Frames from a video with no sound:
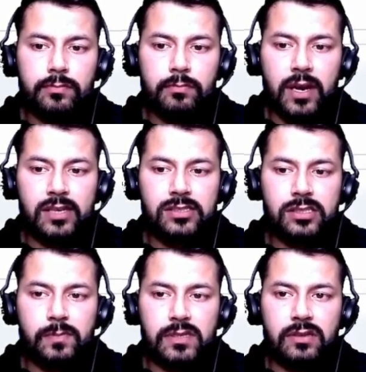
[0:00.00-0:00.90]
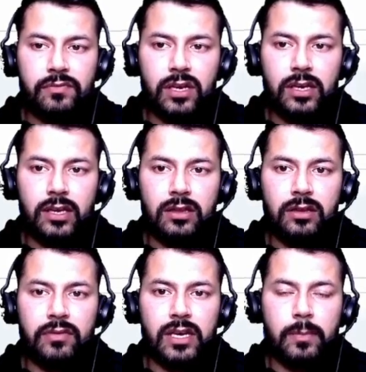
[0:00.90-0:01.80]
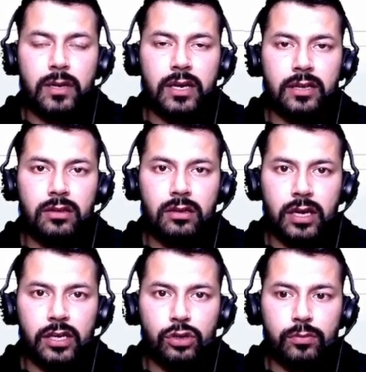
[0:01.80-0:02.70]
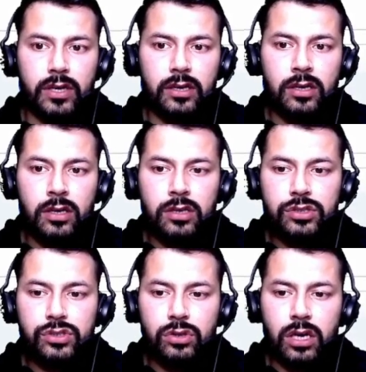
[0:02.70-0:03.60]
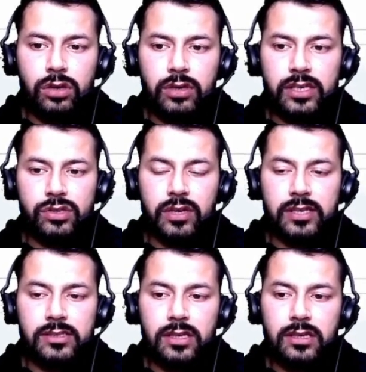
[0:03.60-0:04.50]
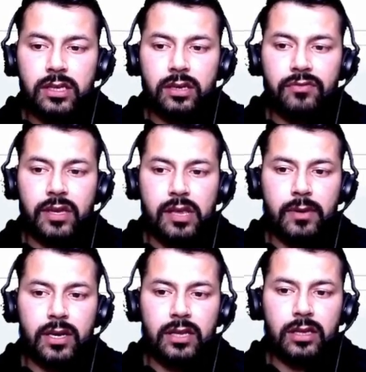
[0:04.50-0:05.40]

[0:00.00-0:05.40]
pass the specifically in the variable length argument. So now as you can see, the variable length